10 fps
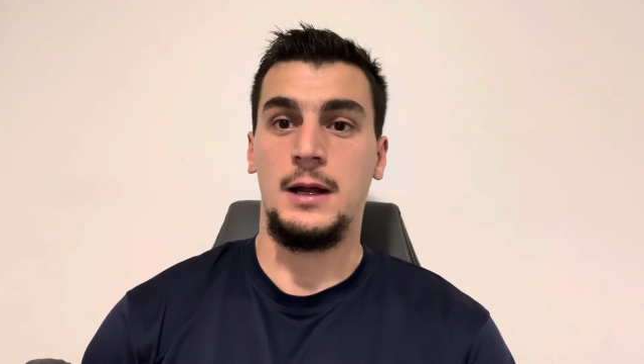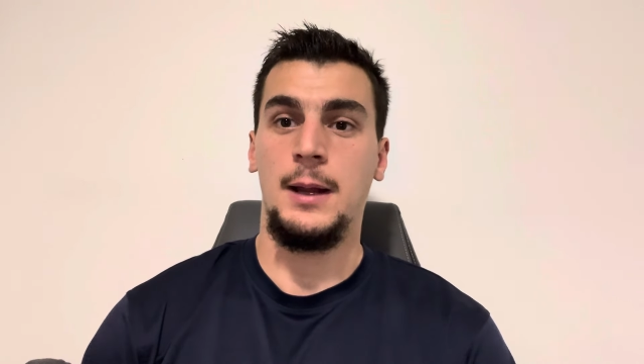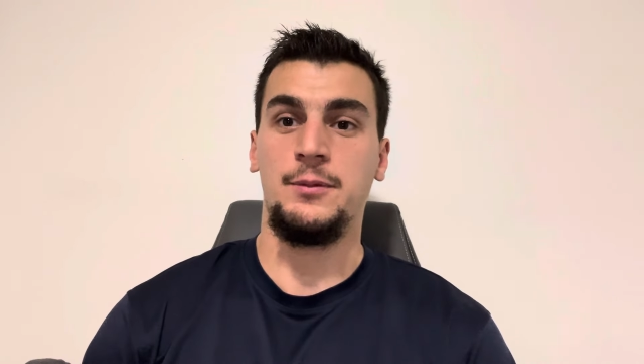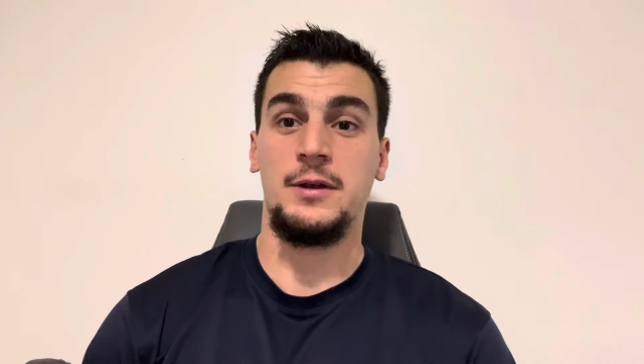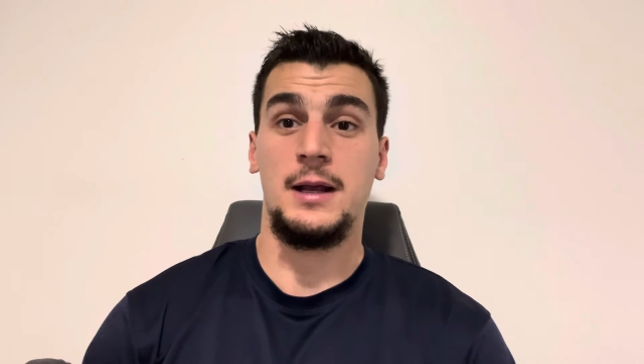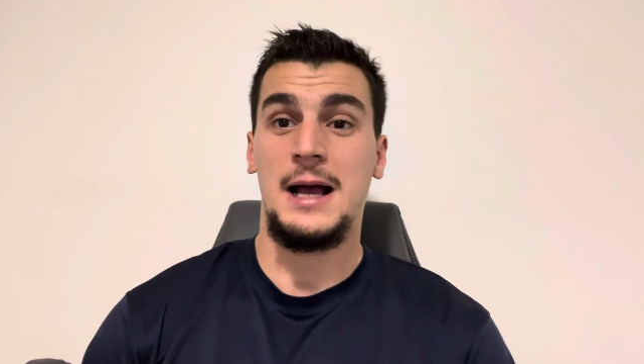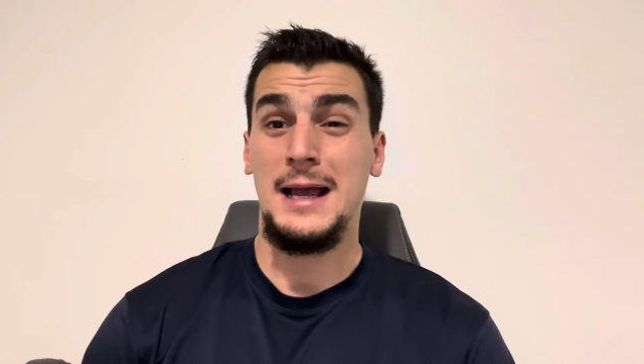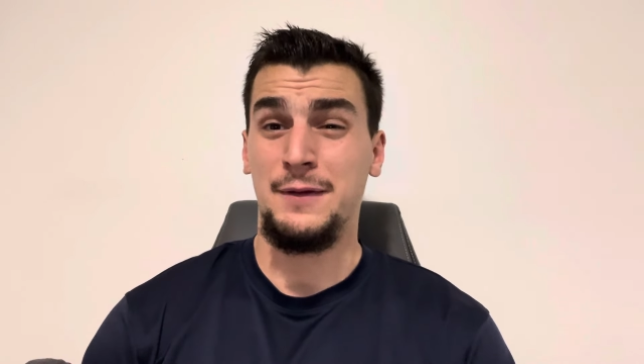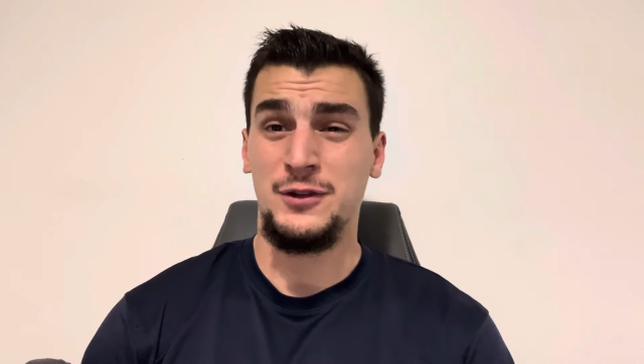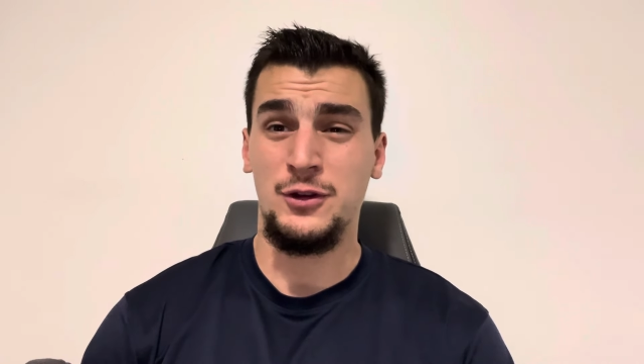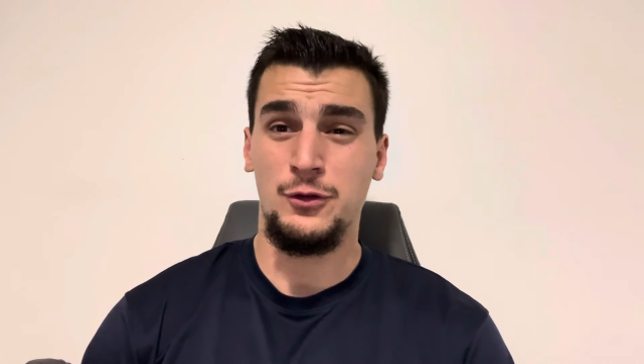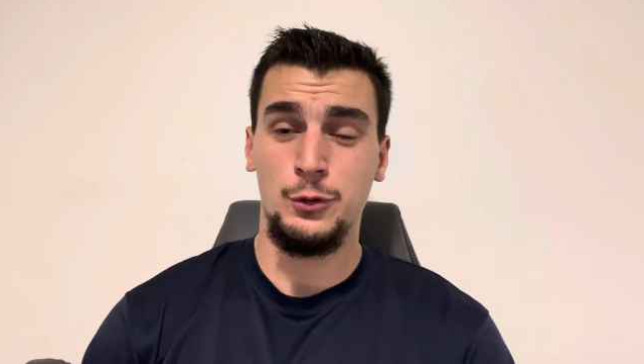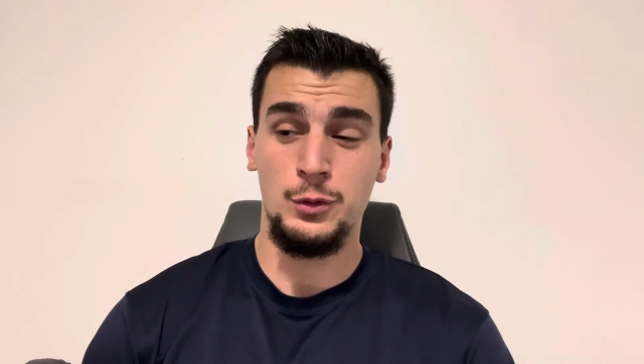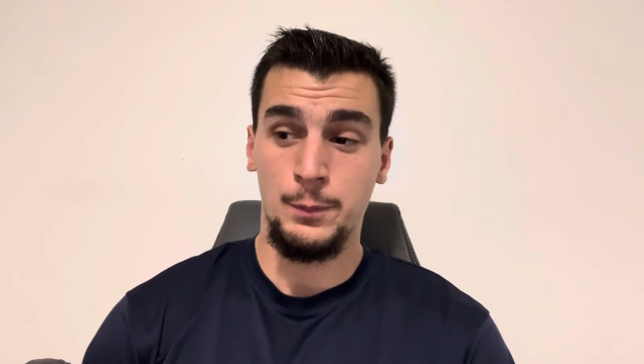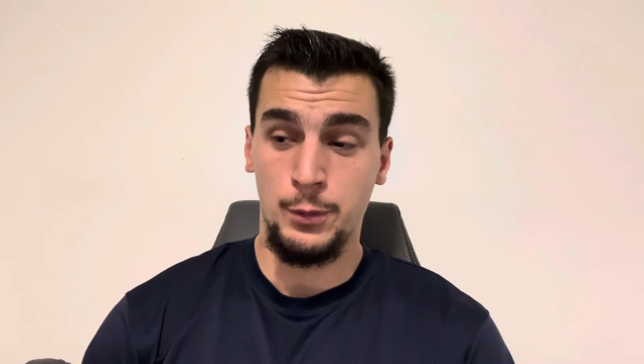times like I have to
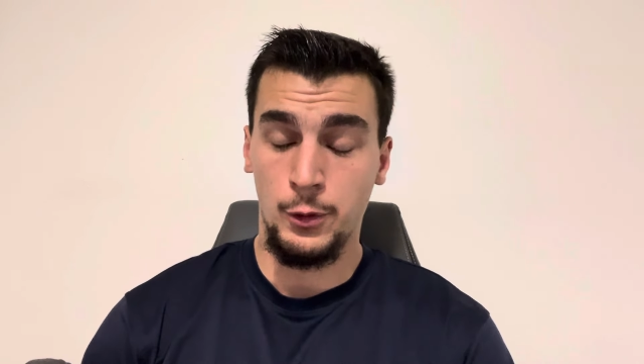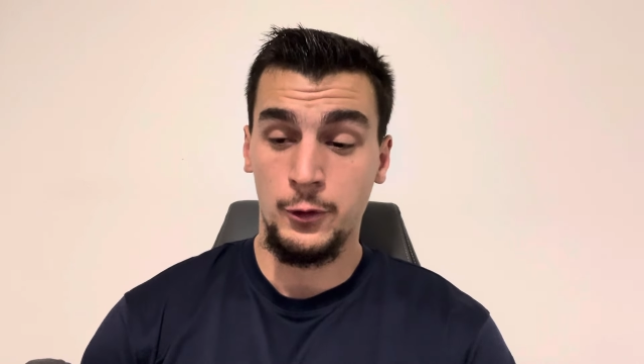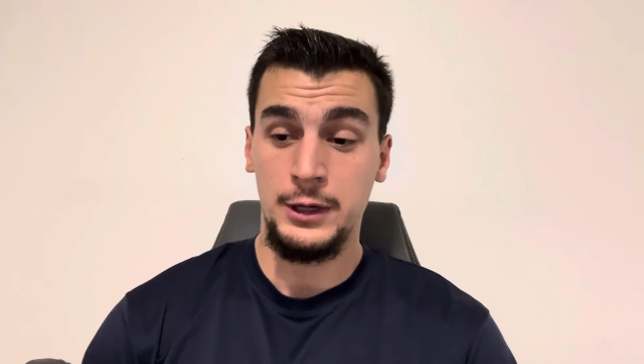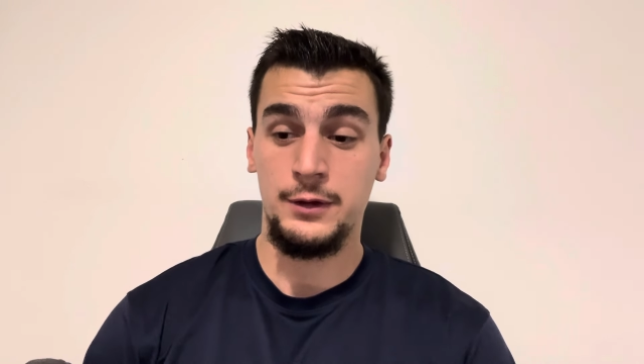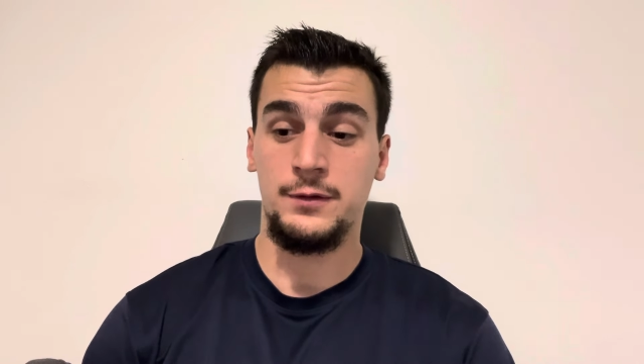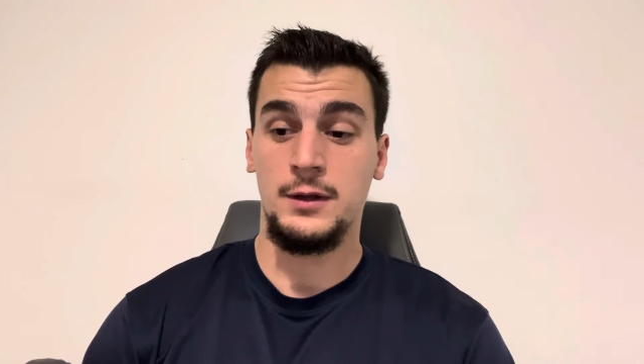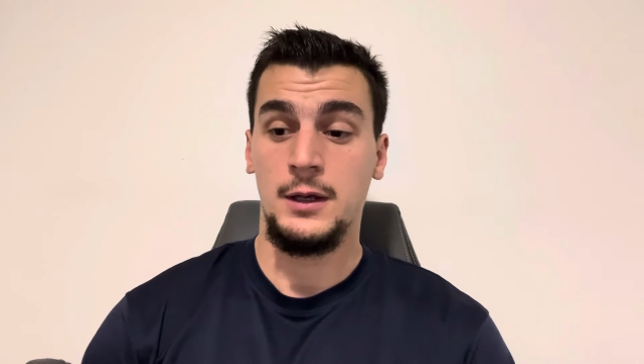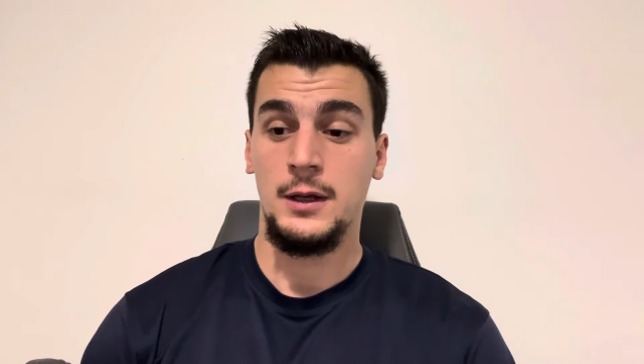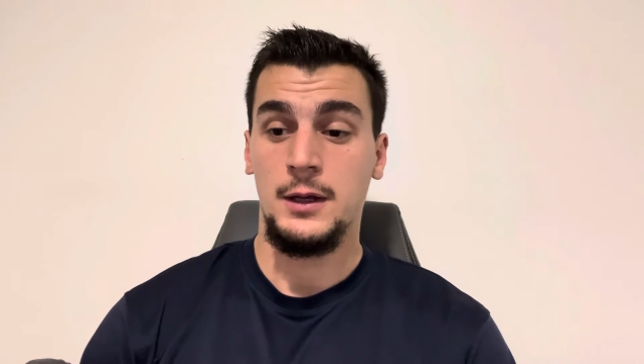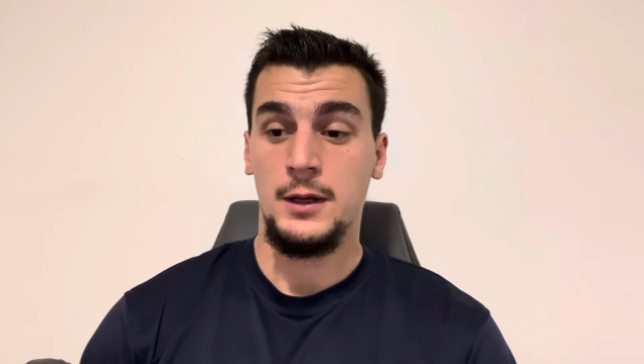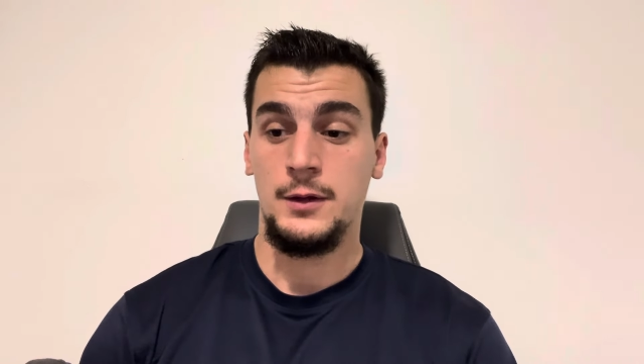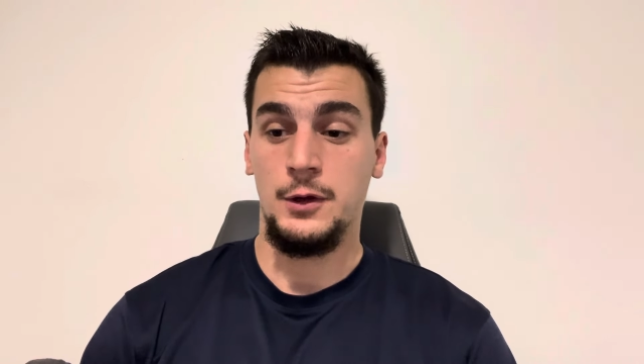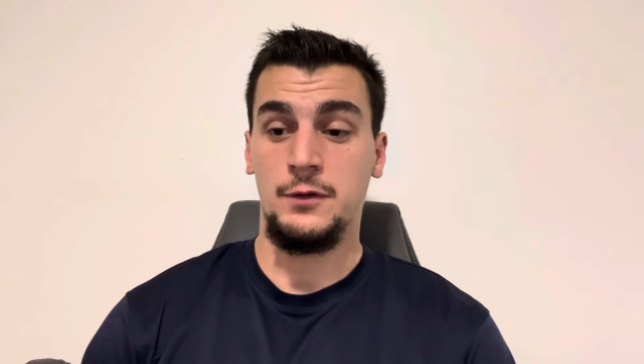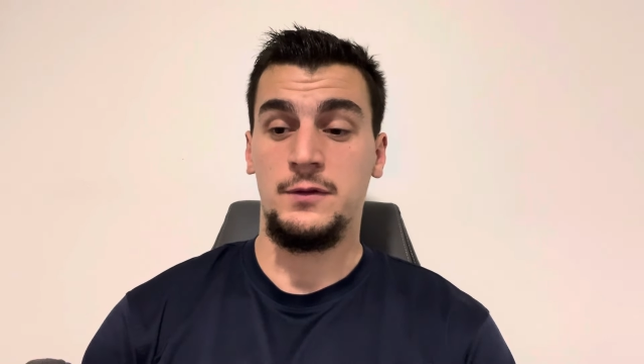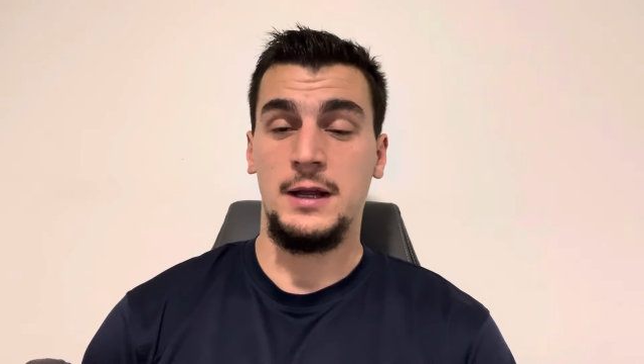do laborious
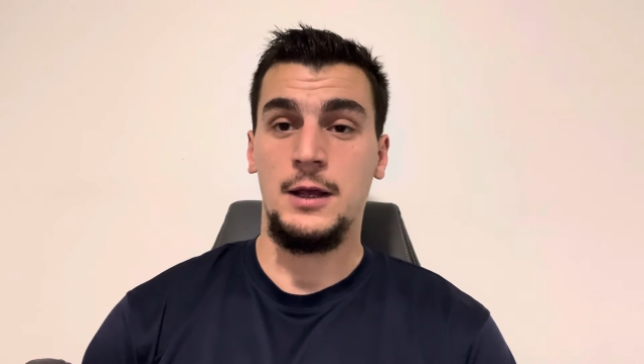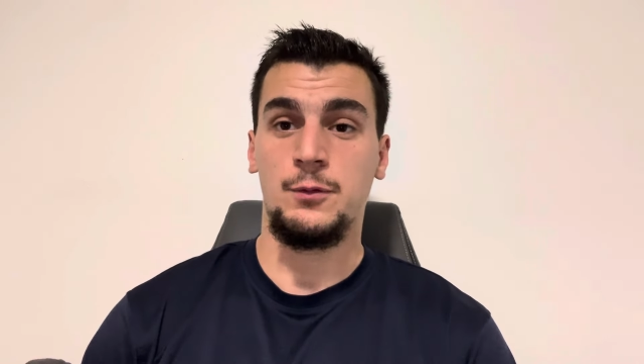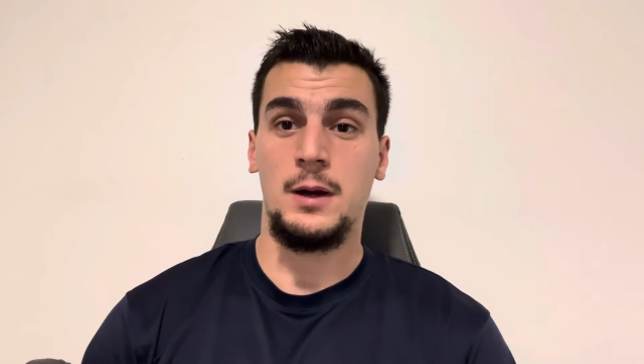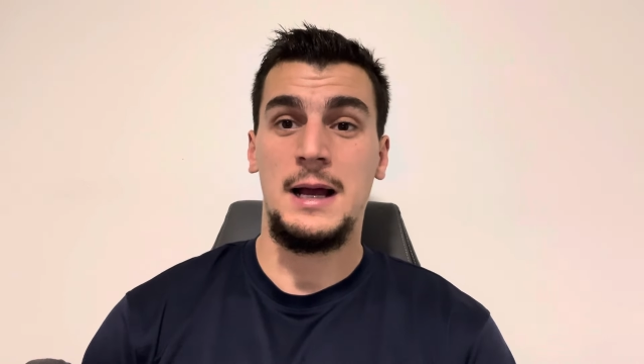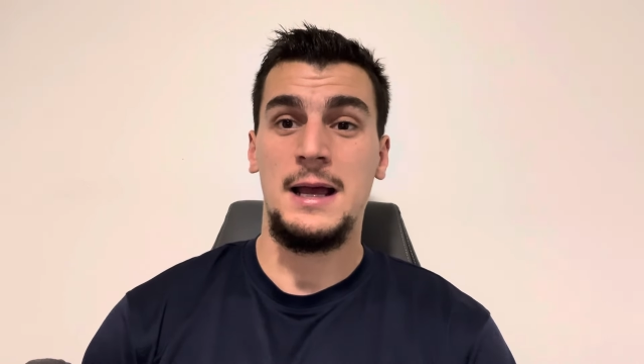there's days where I